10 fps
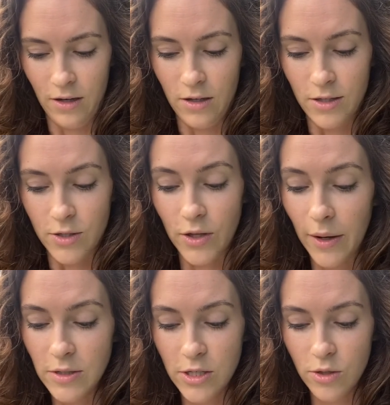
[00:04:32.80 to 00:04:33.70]
So that
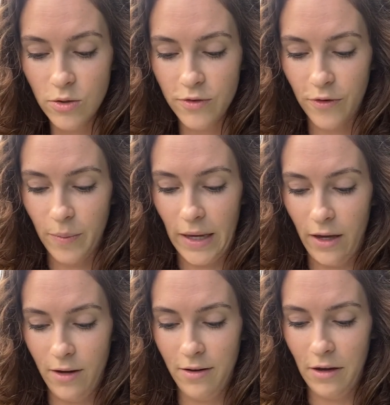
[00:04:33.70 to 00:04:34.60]
was huge for
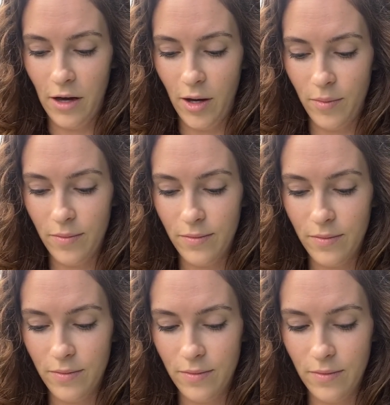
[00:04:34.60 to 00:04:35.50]
me,
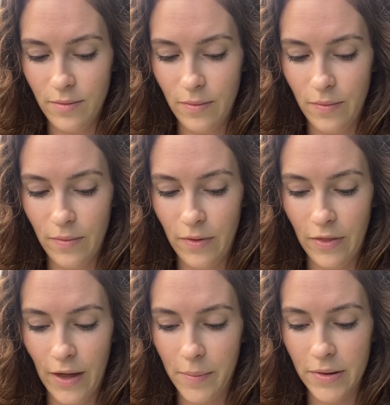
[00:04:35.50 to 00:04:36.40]

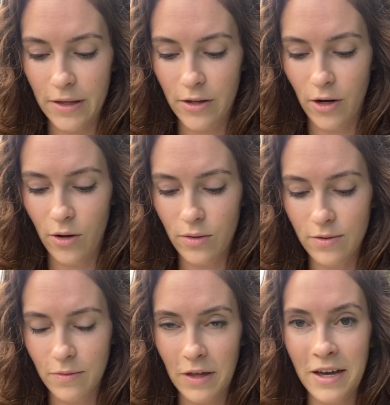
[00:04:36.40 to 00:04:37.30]
that
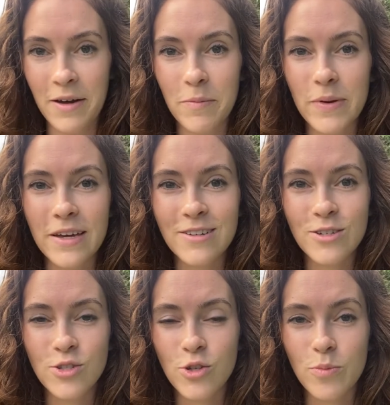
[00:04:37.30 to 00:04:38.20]
being
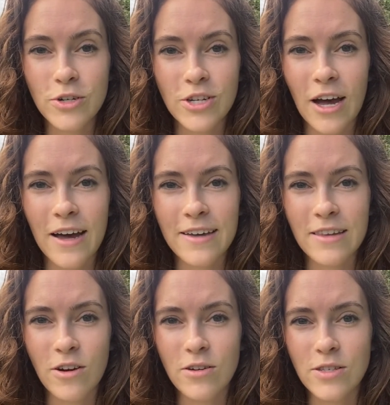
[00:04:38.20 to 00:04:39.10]
super shy, and
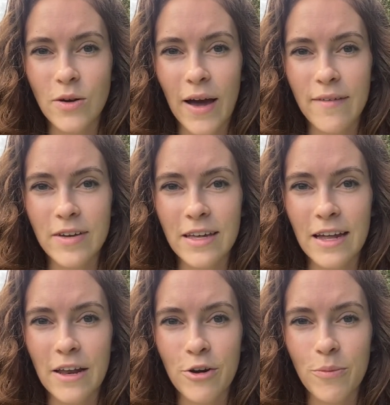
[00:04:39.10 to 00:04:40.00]
then also having
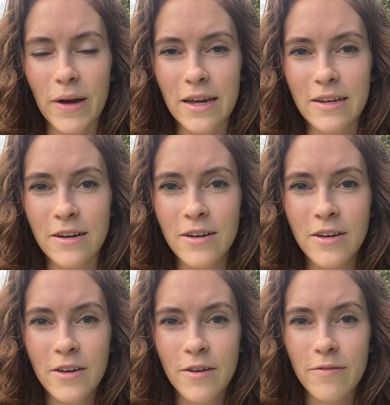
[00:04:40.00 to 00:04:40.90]
that underbite and
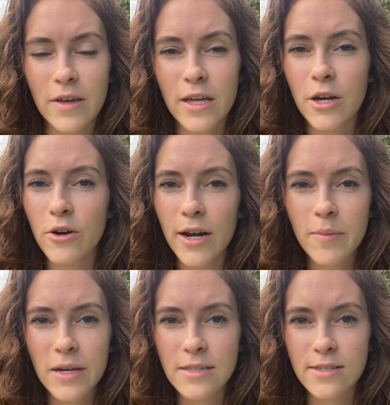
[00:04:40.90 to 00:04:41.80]
feeling
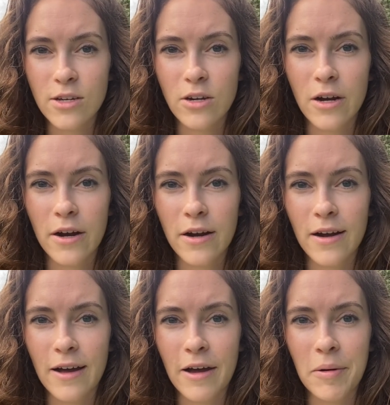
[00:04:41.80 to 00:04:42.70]
incredibly insecure.
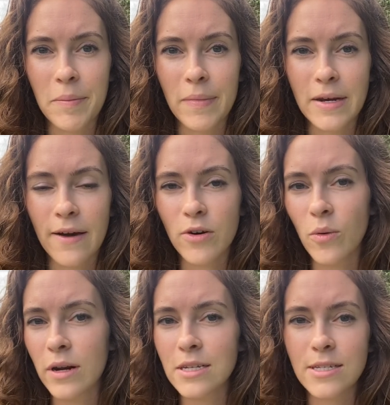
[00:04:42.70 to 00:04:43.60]
Never
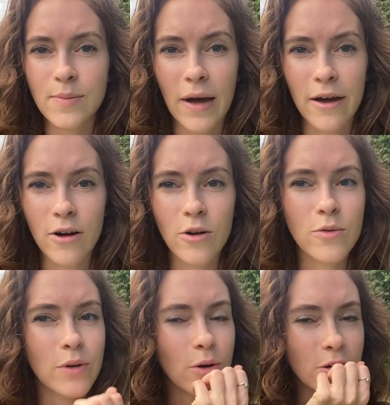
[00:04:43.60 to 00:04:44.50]
wanted to smile,
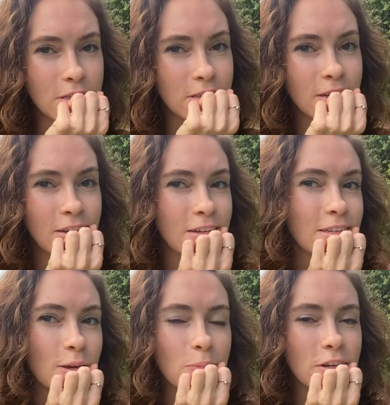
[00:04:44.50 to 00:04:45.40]
would always
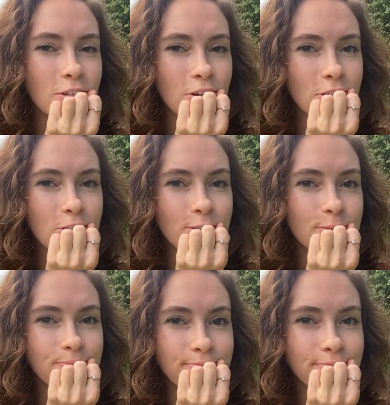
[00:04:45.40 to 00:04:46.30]
take pictures
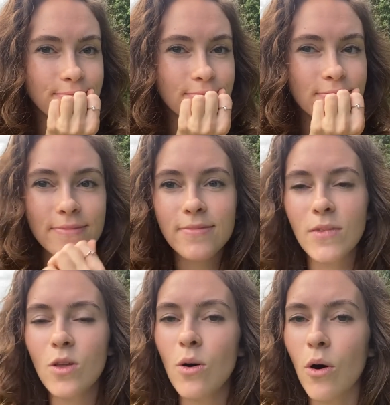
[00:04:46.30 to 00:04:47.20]

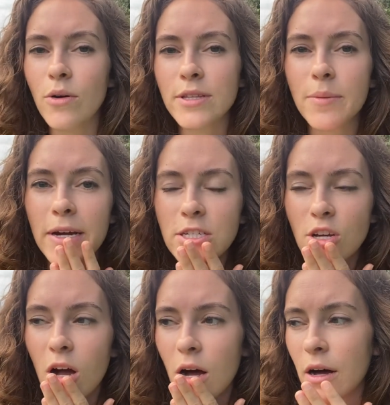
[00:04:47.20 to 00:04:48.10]
holding my
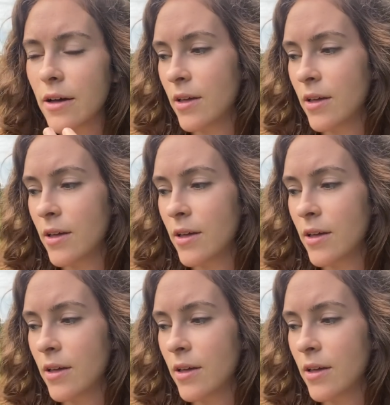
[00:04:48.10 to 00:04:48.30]
jaw,